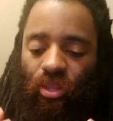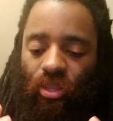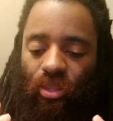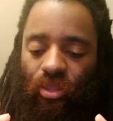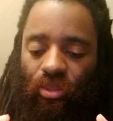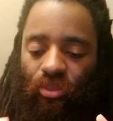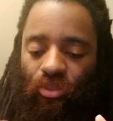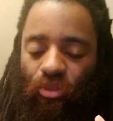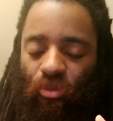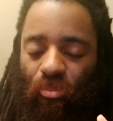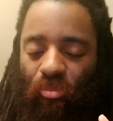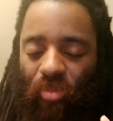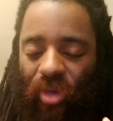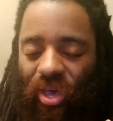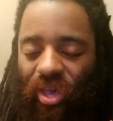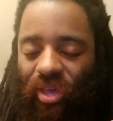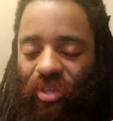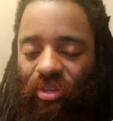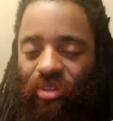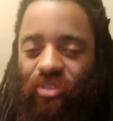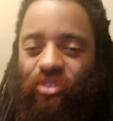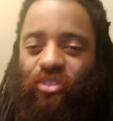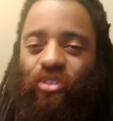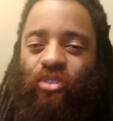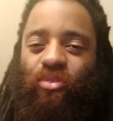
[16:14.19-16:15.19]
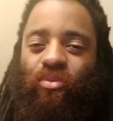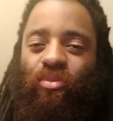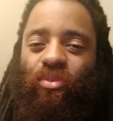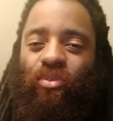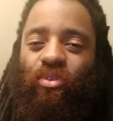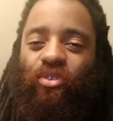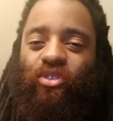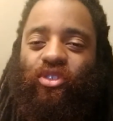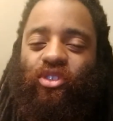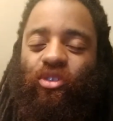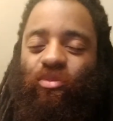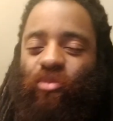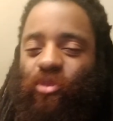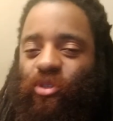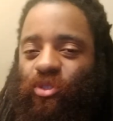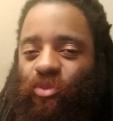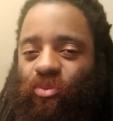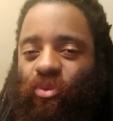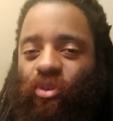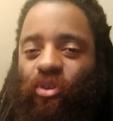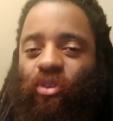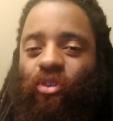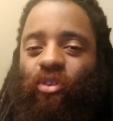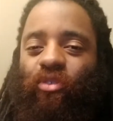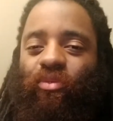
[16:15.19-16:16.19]
the mind is doing so much
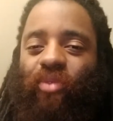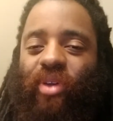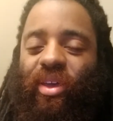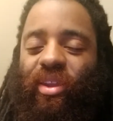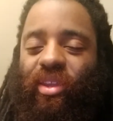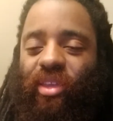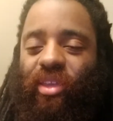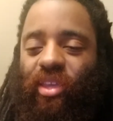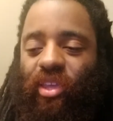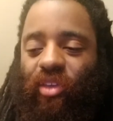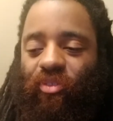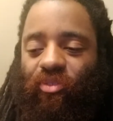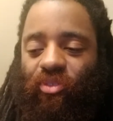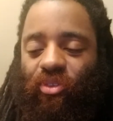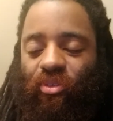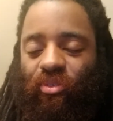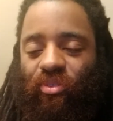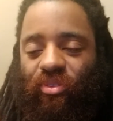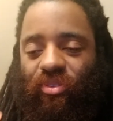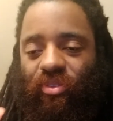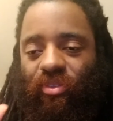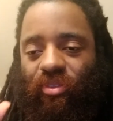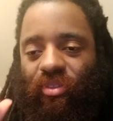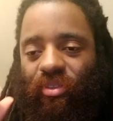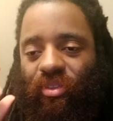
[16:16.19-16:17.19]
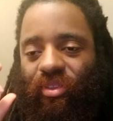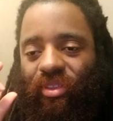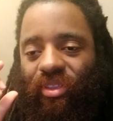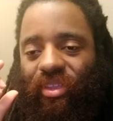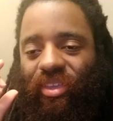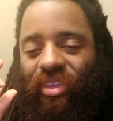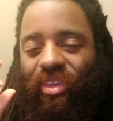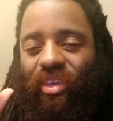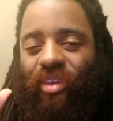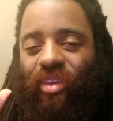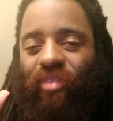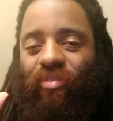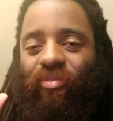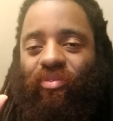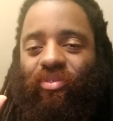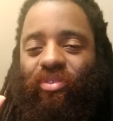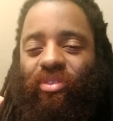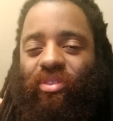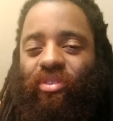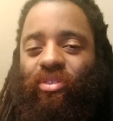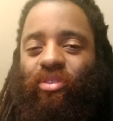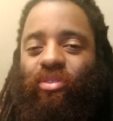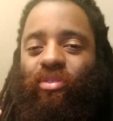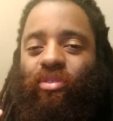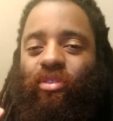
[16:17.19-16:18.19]
work already if you give
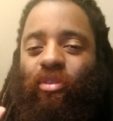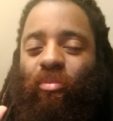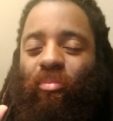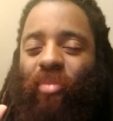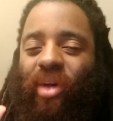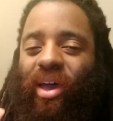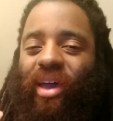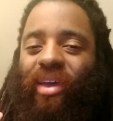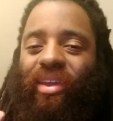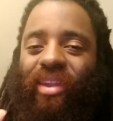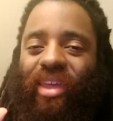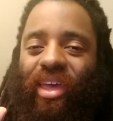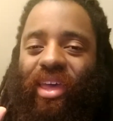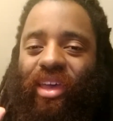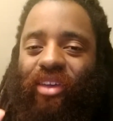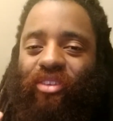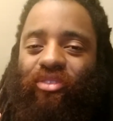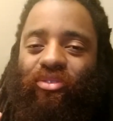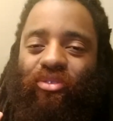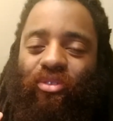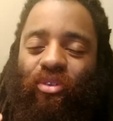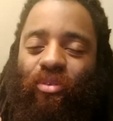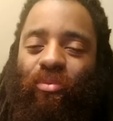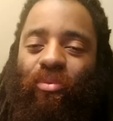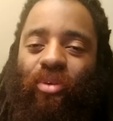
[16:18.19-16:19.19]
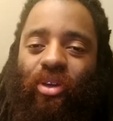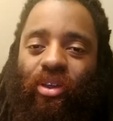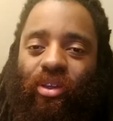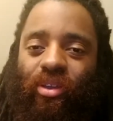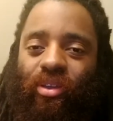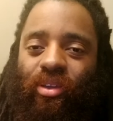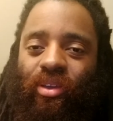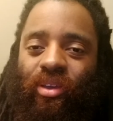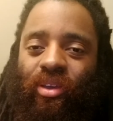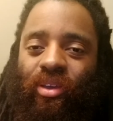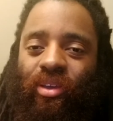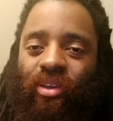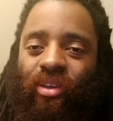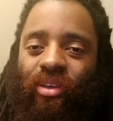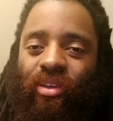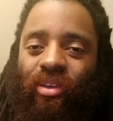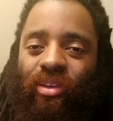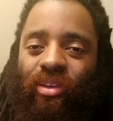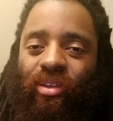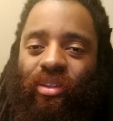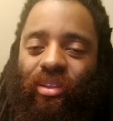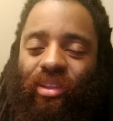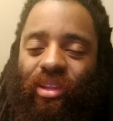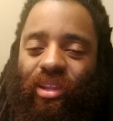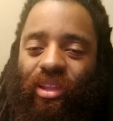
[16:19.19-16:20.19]
the mind extra work.
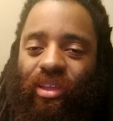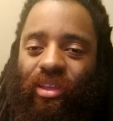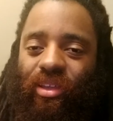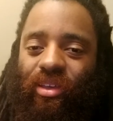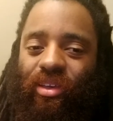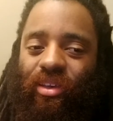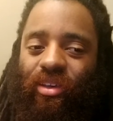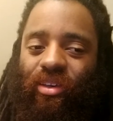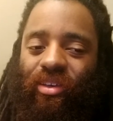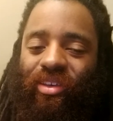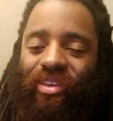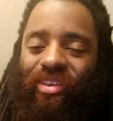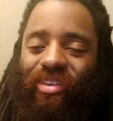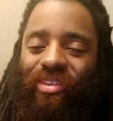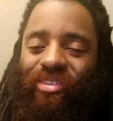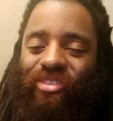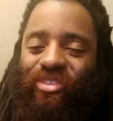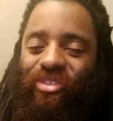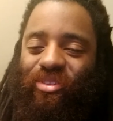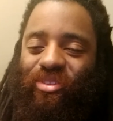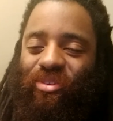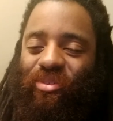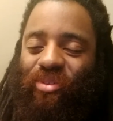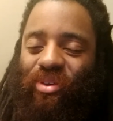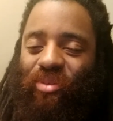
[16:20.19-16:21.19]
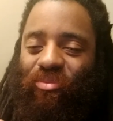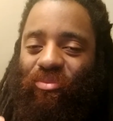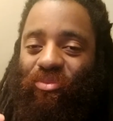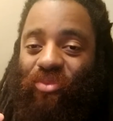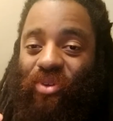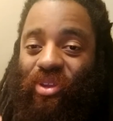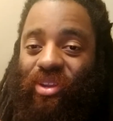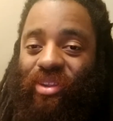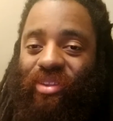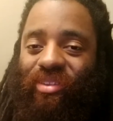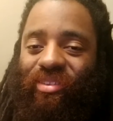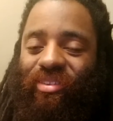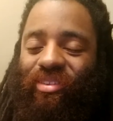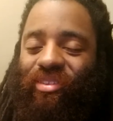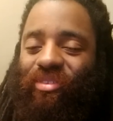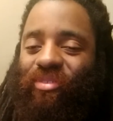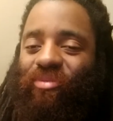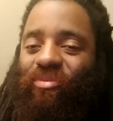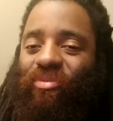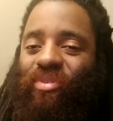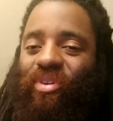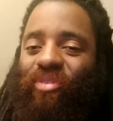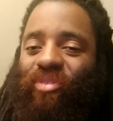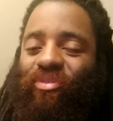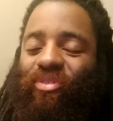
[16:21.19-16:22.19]
So
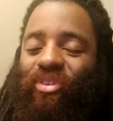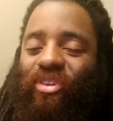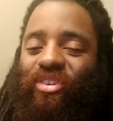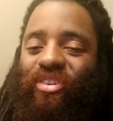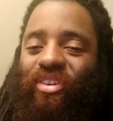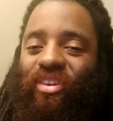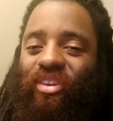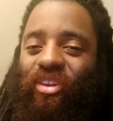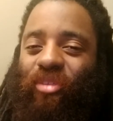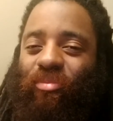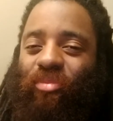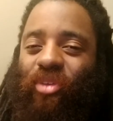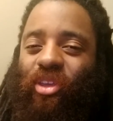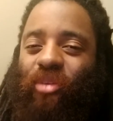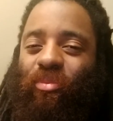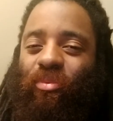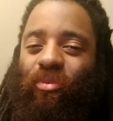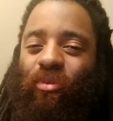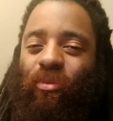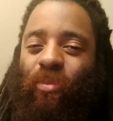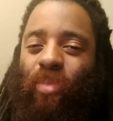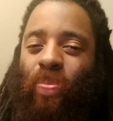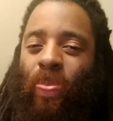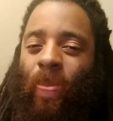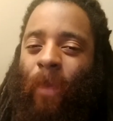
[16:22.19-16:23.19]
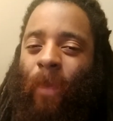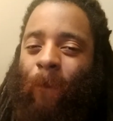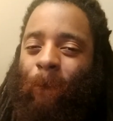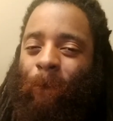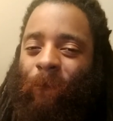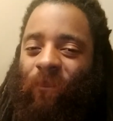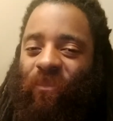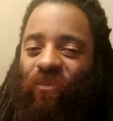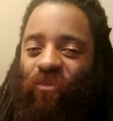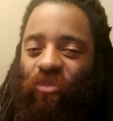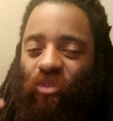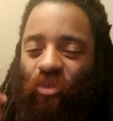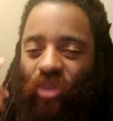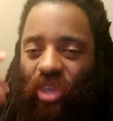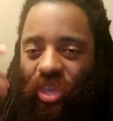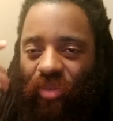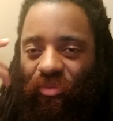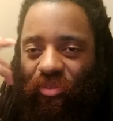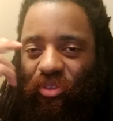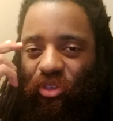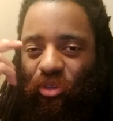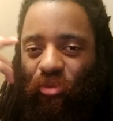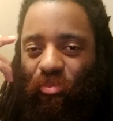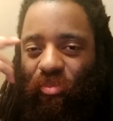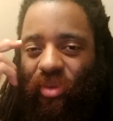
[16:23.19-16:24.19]
if you're judging people, you're
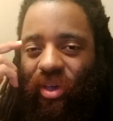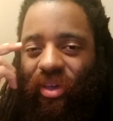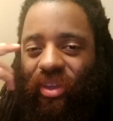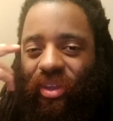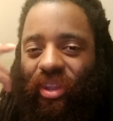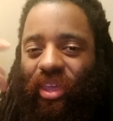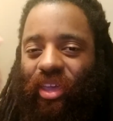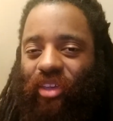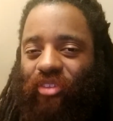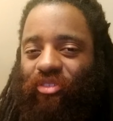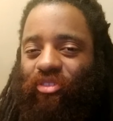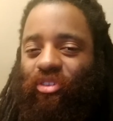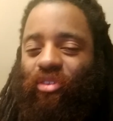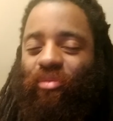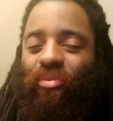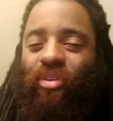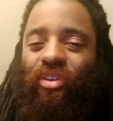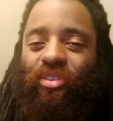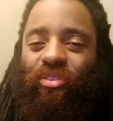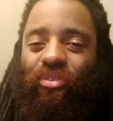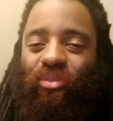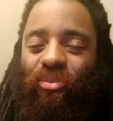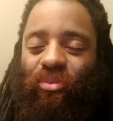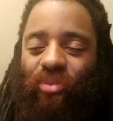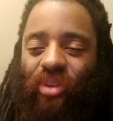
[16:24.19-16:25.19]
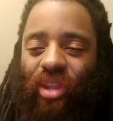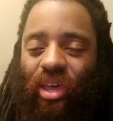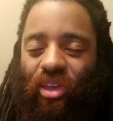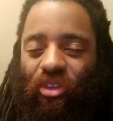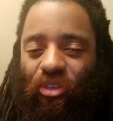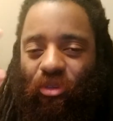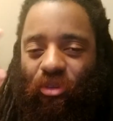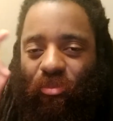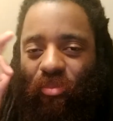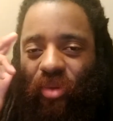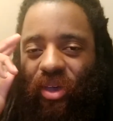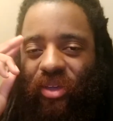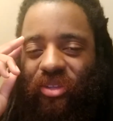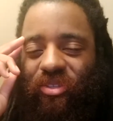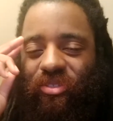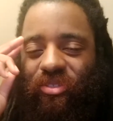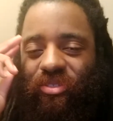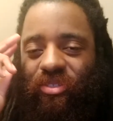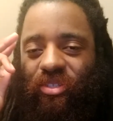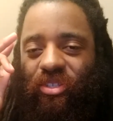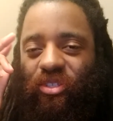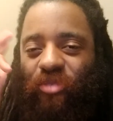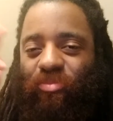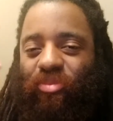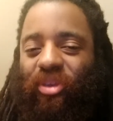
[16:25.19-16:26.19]
giving your mind extra work to do. Now your mind
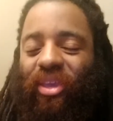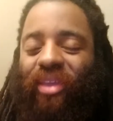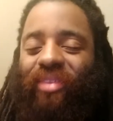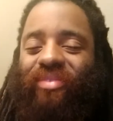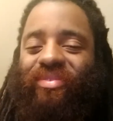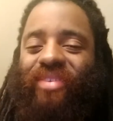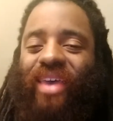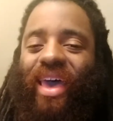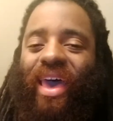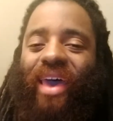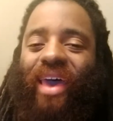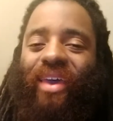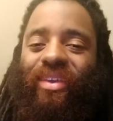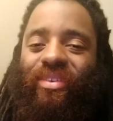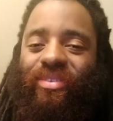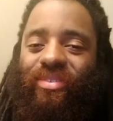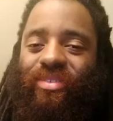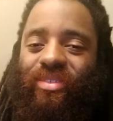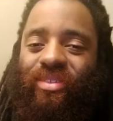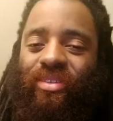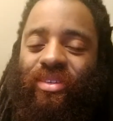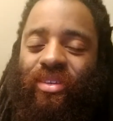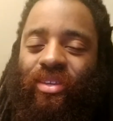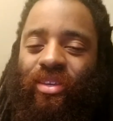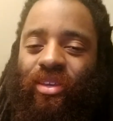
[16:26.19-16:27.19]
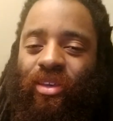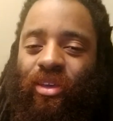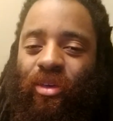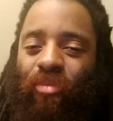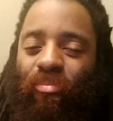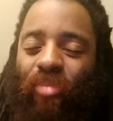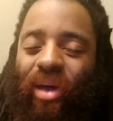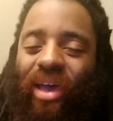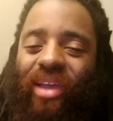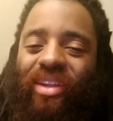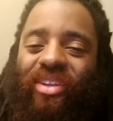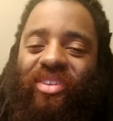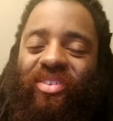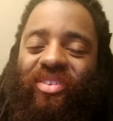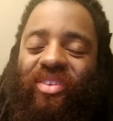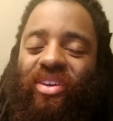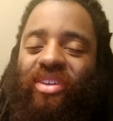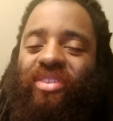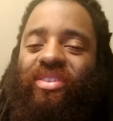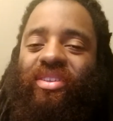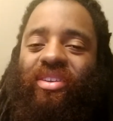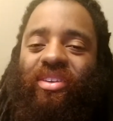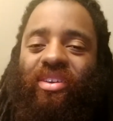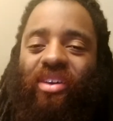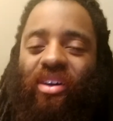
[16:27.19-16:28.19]
is being taxed by
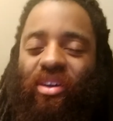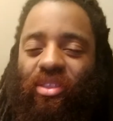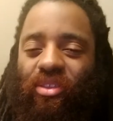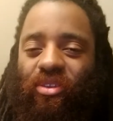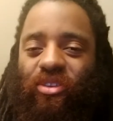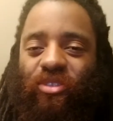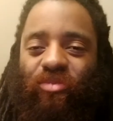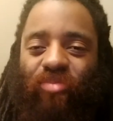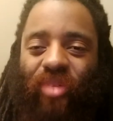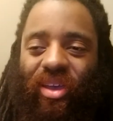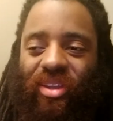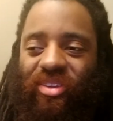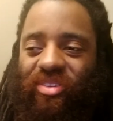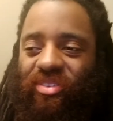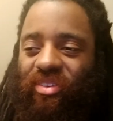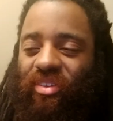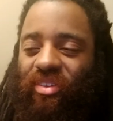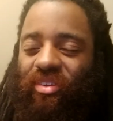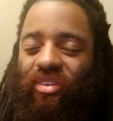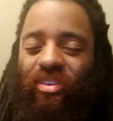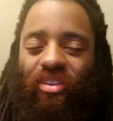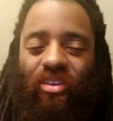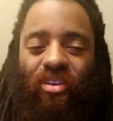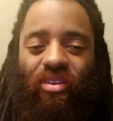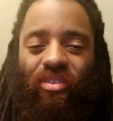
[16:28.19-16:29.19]
judging others, by judging